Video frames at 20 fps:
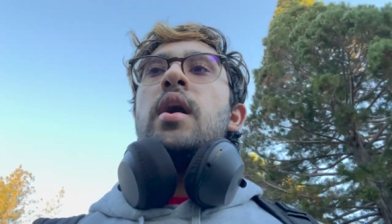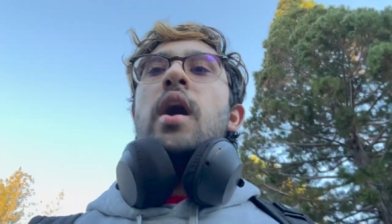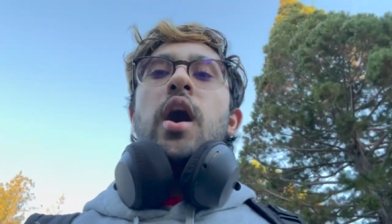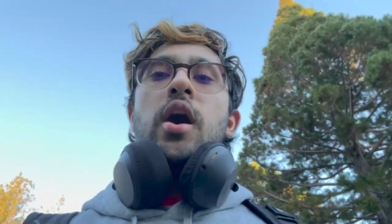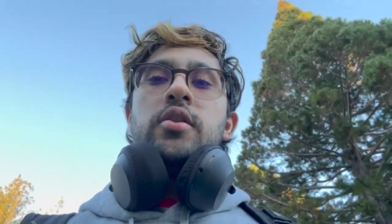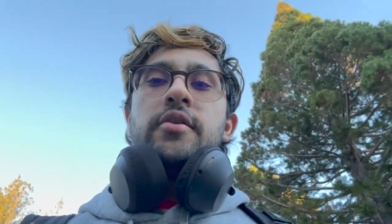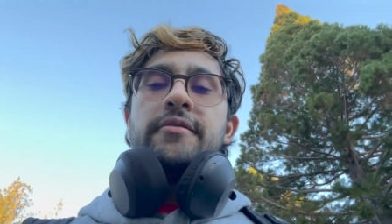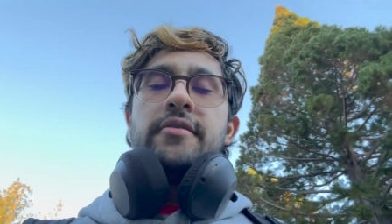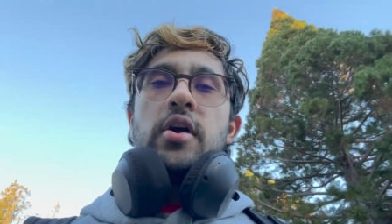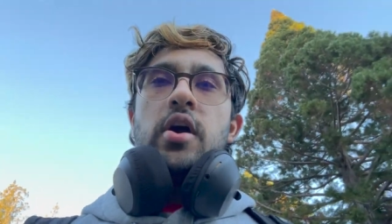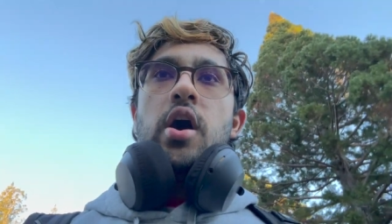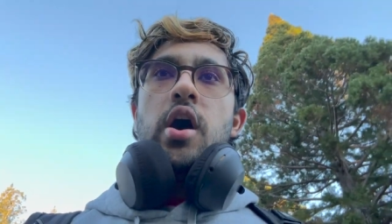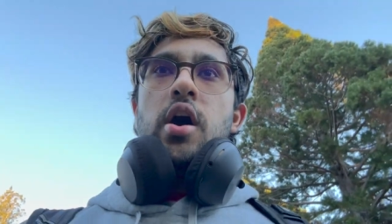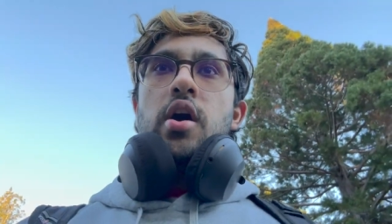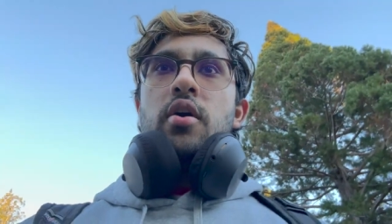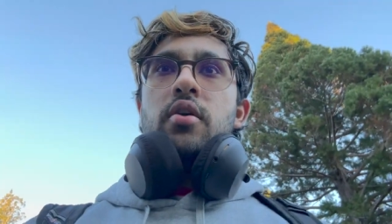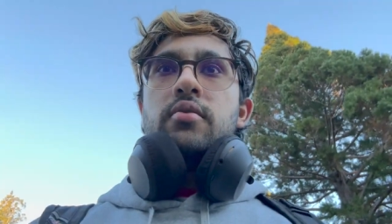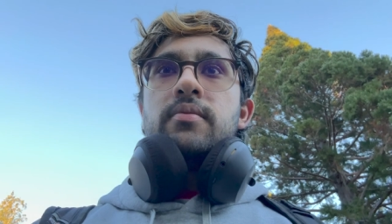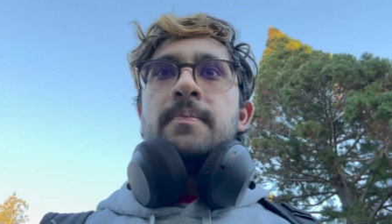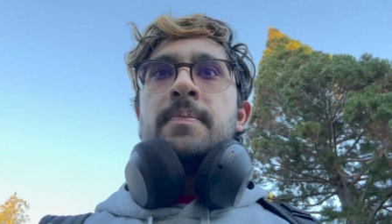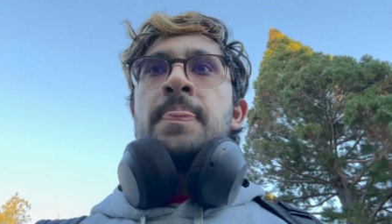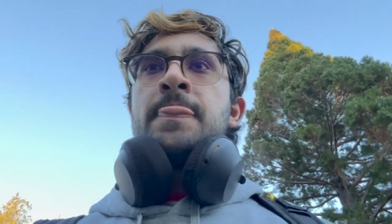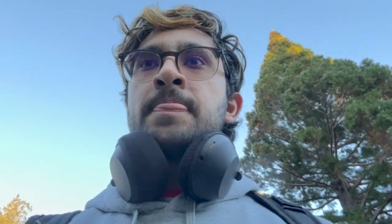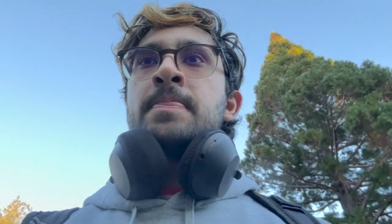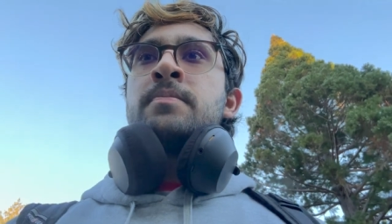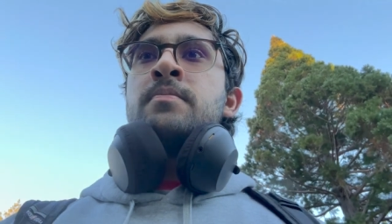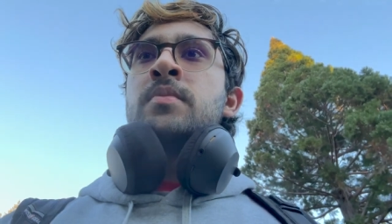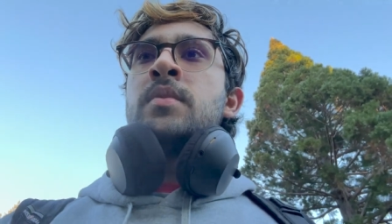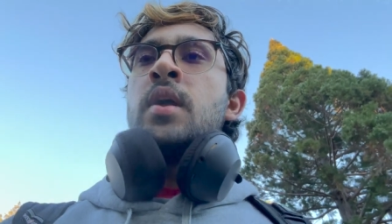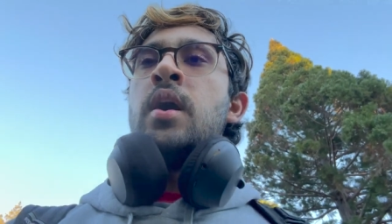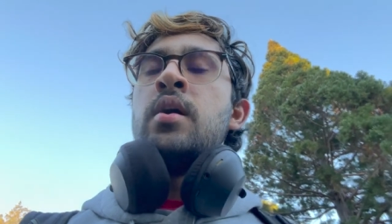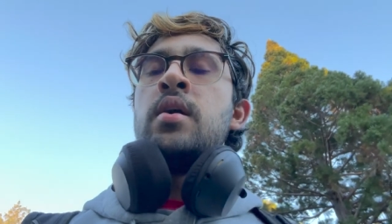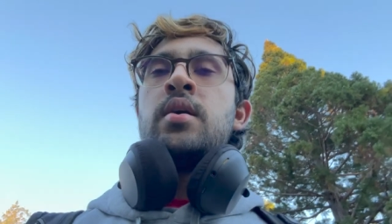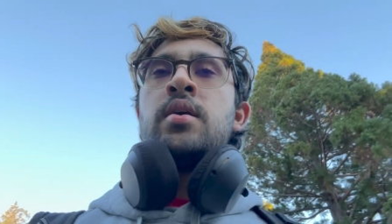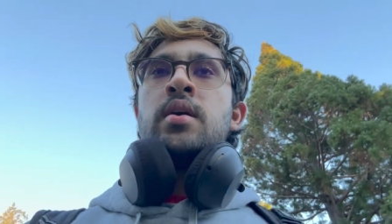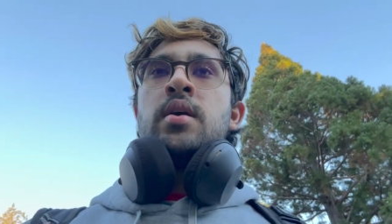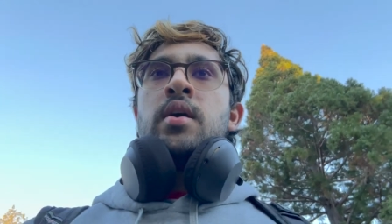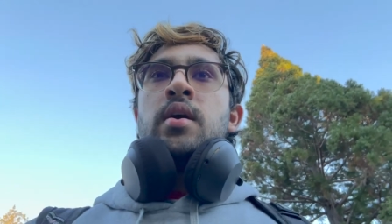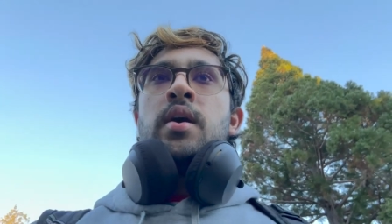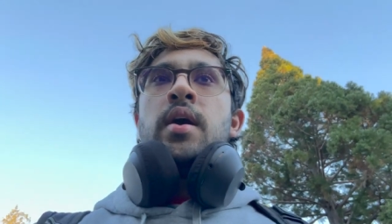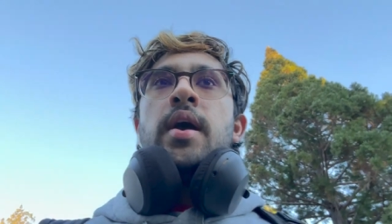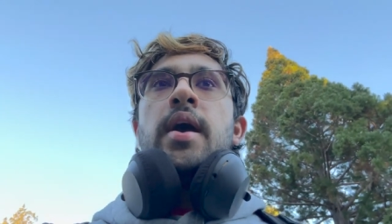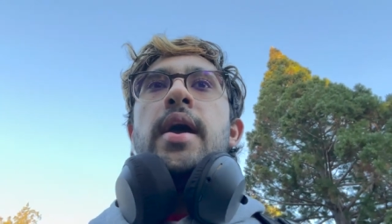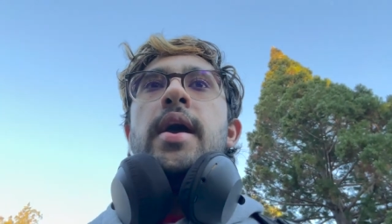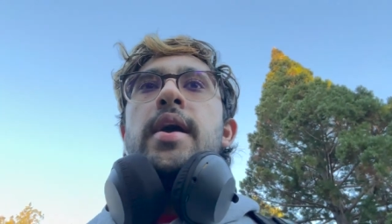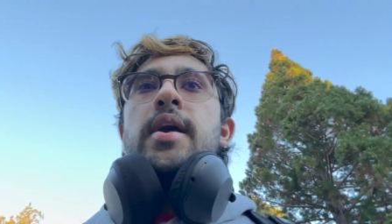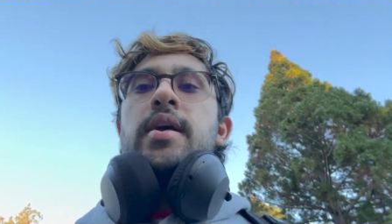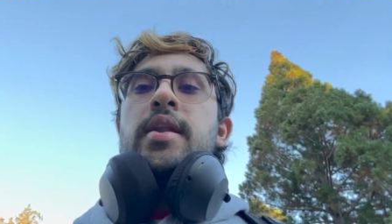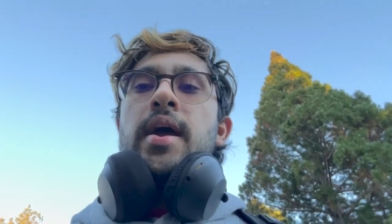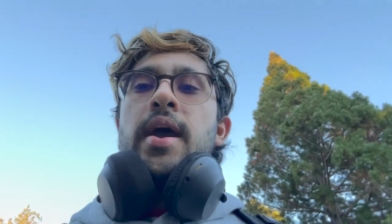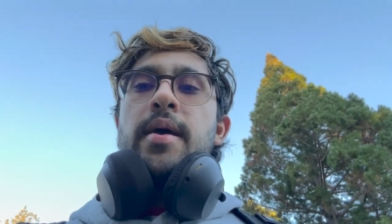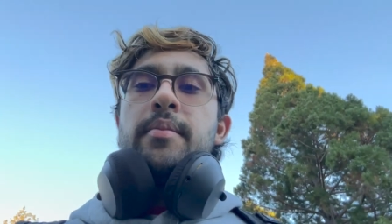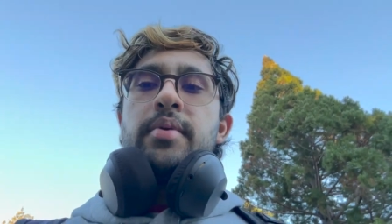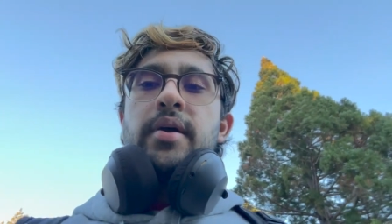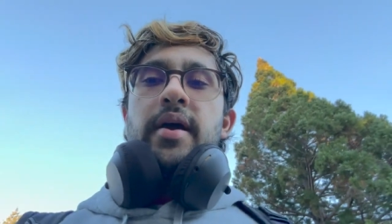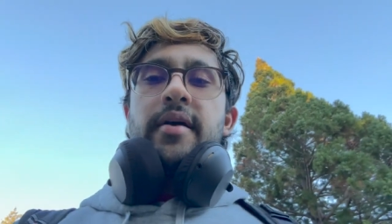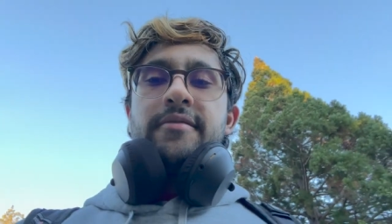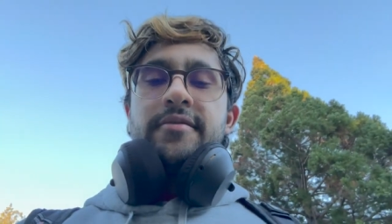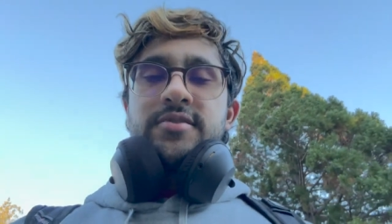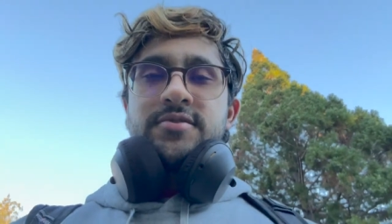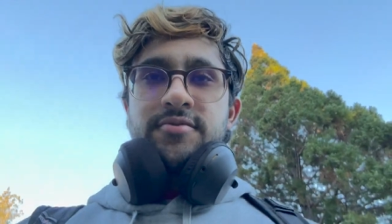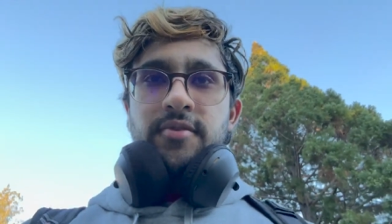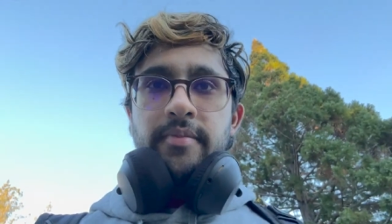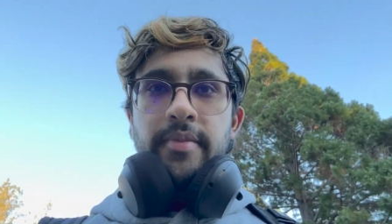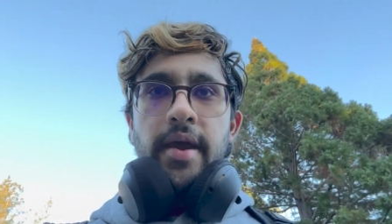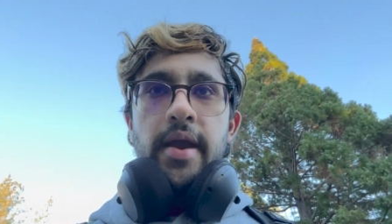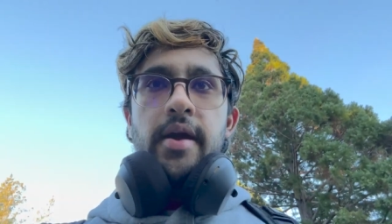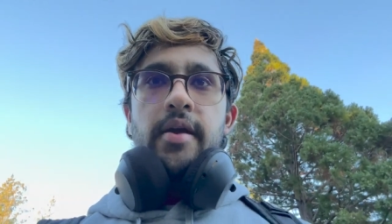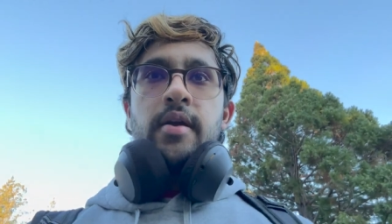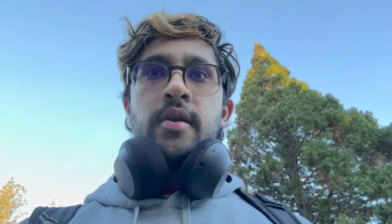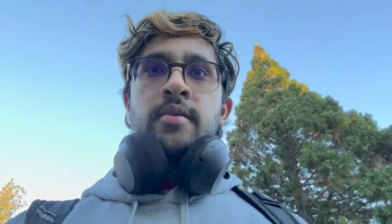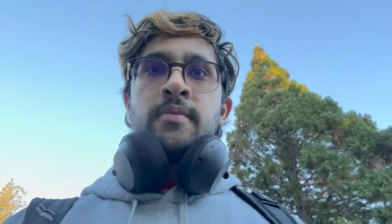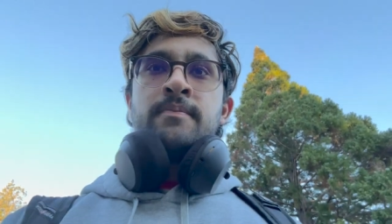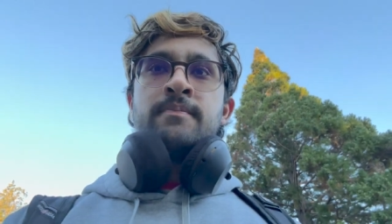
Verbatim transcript: Oliver Hall, and at breakfast from there.